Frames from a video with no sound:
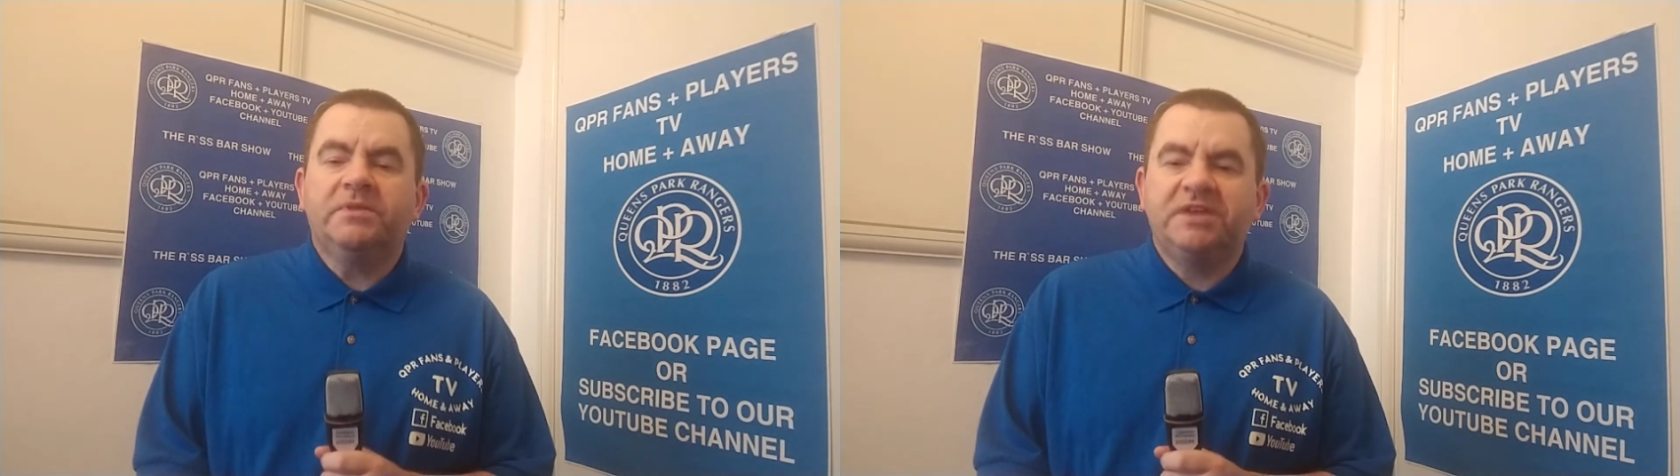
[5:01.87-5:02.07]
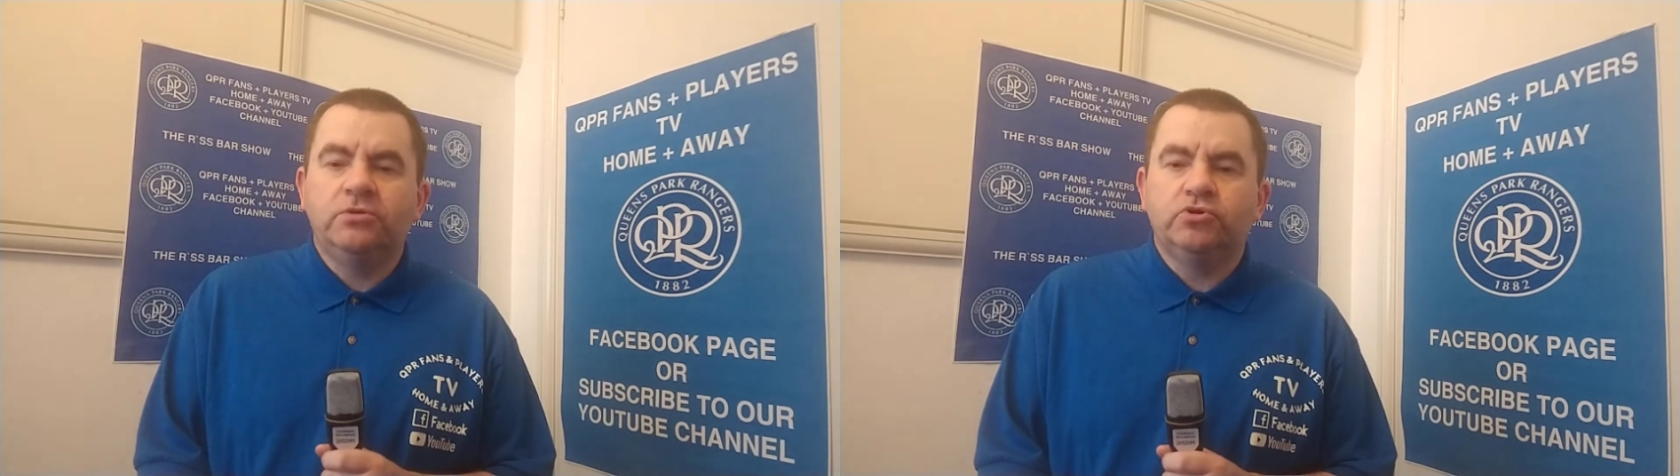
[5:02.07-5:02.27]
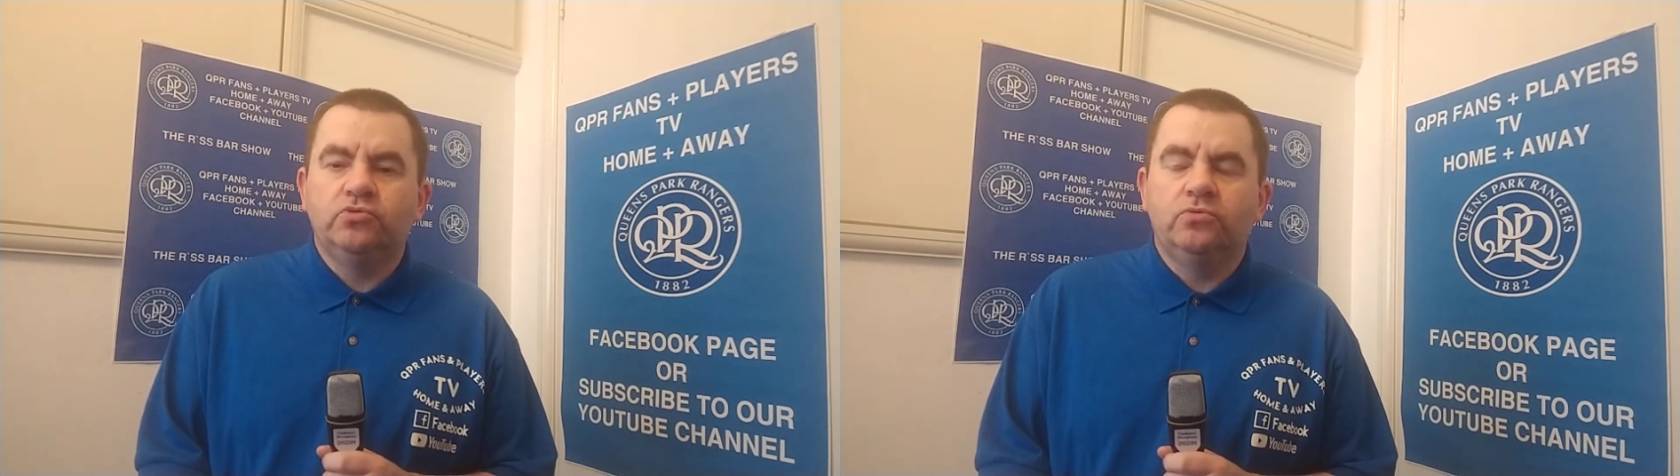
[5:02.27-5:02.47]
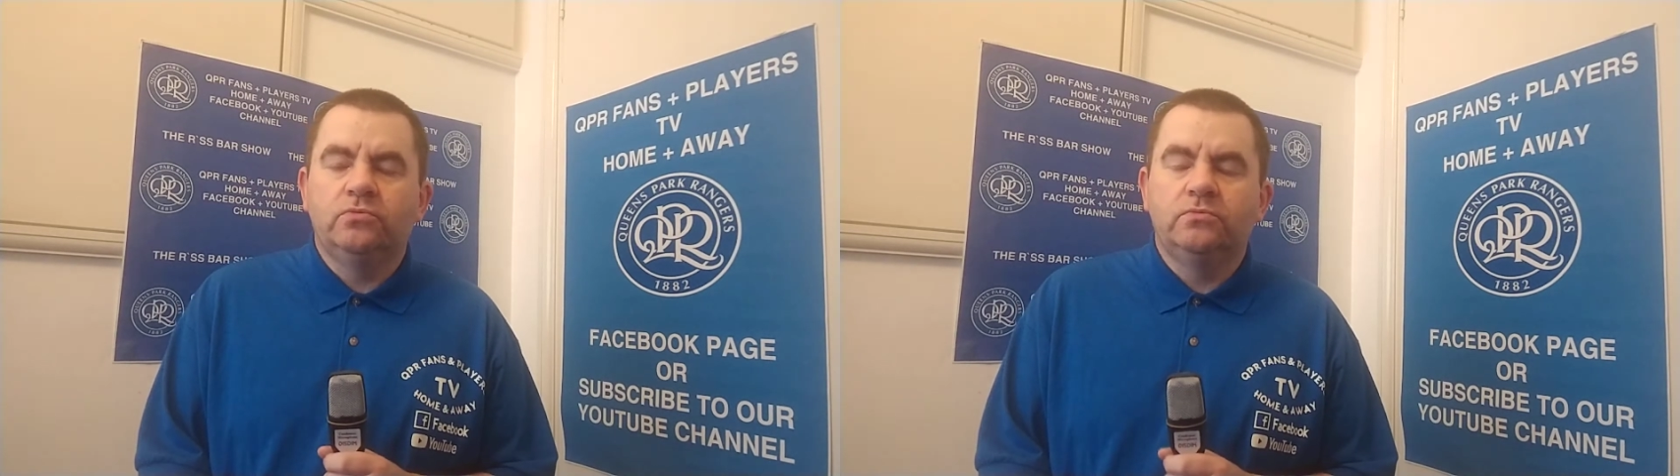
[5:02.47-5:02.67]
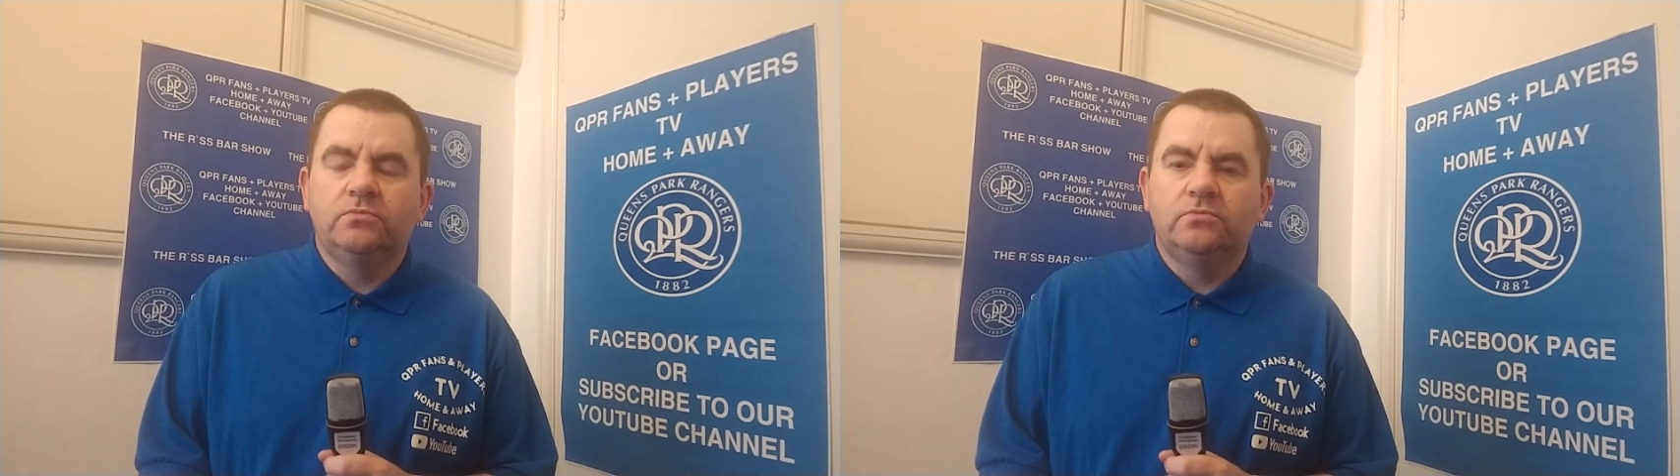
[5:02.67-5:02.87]
potential,
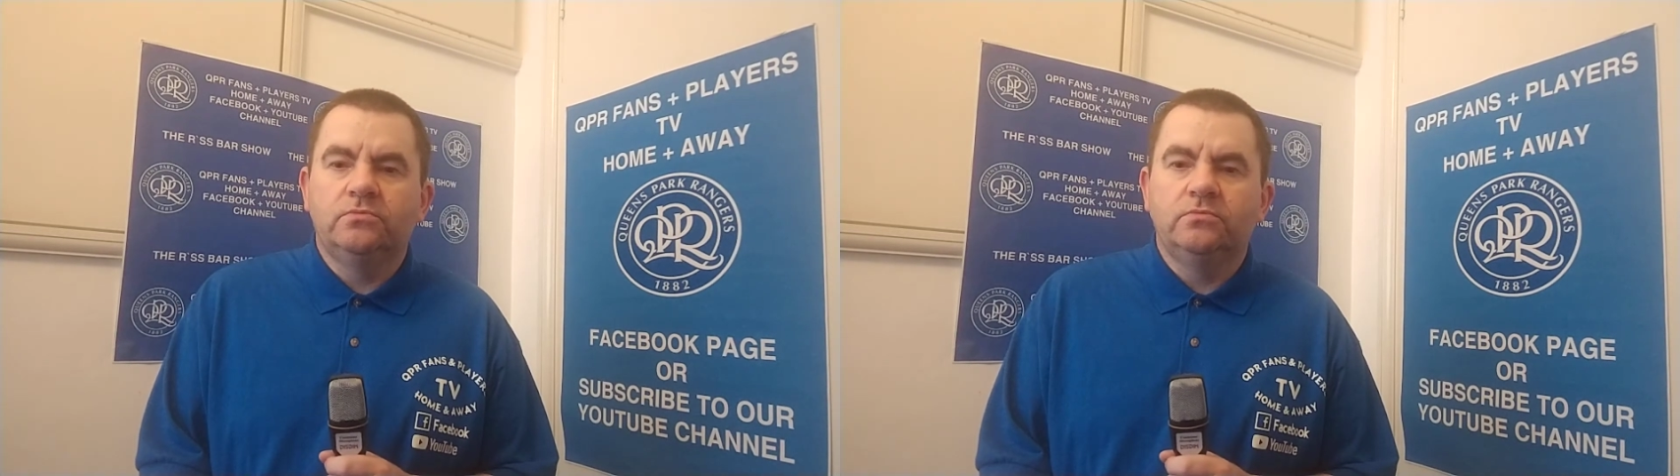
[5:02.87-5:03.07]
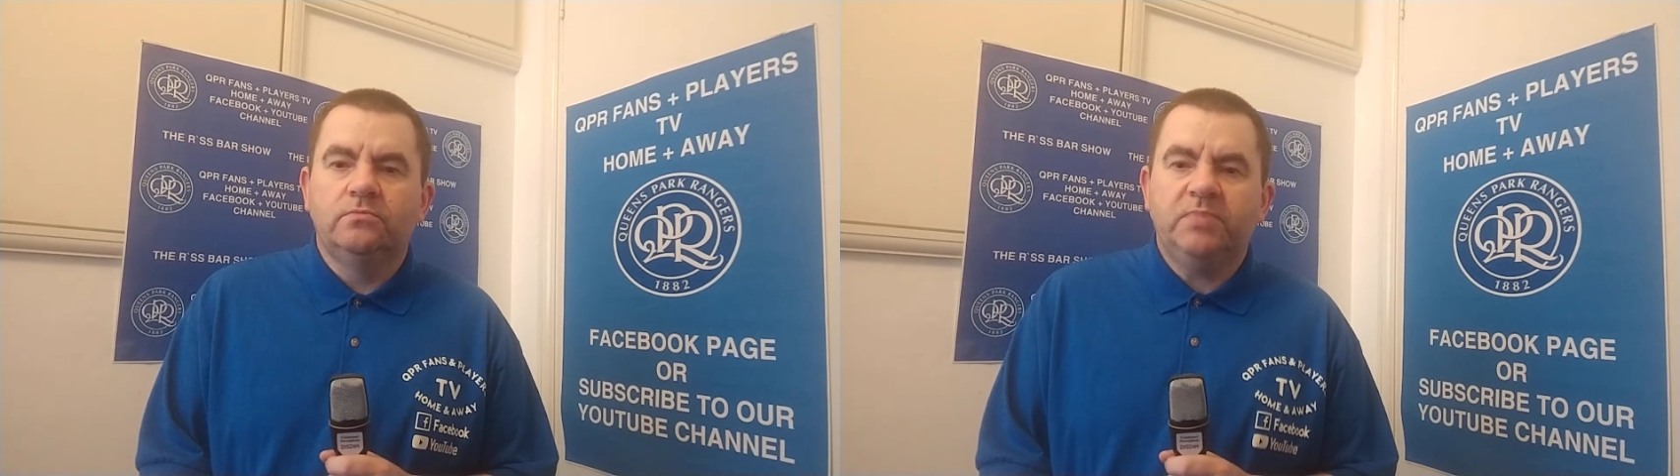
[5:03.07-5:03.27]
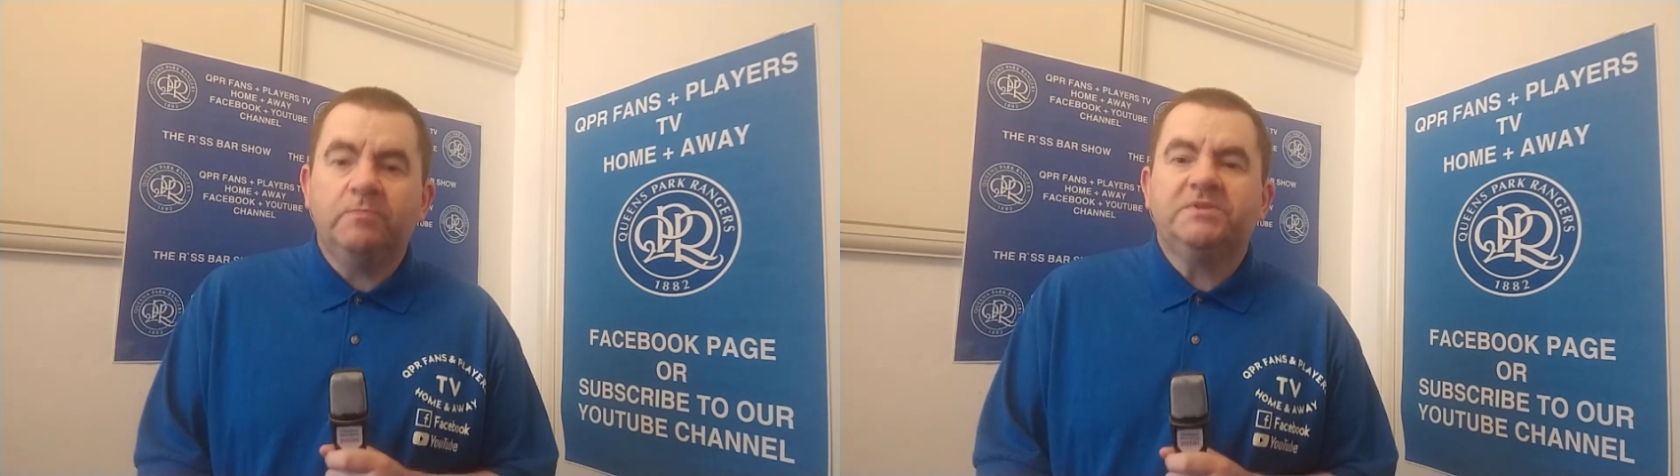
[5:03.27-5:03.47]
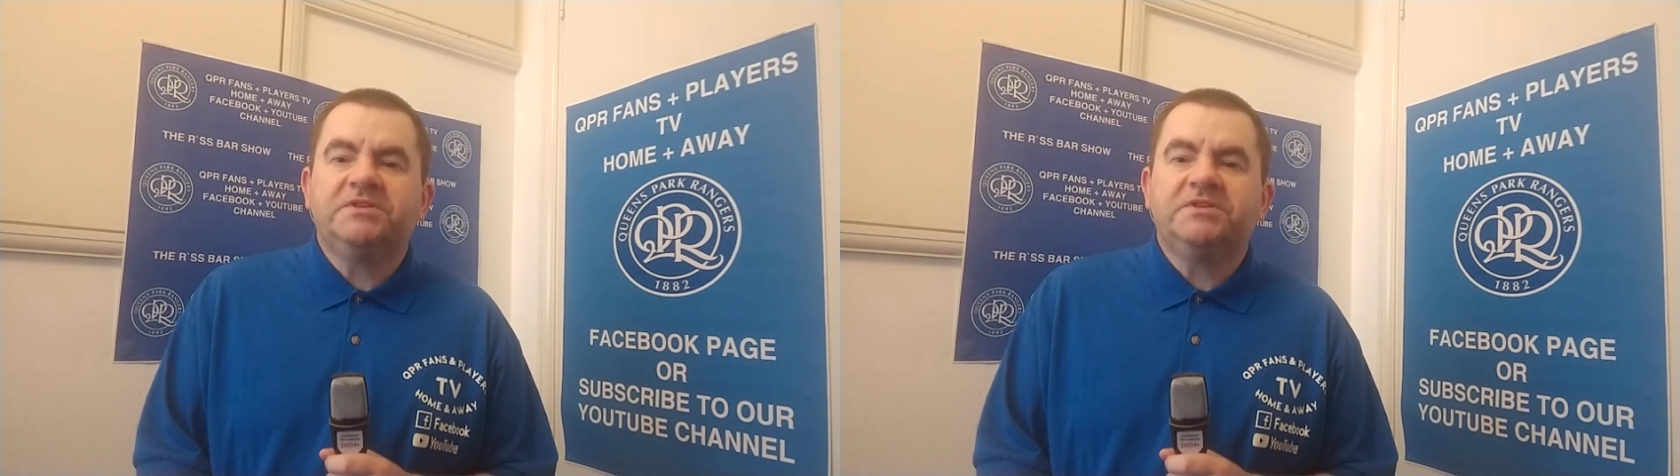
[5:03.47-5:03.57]
big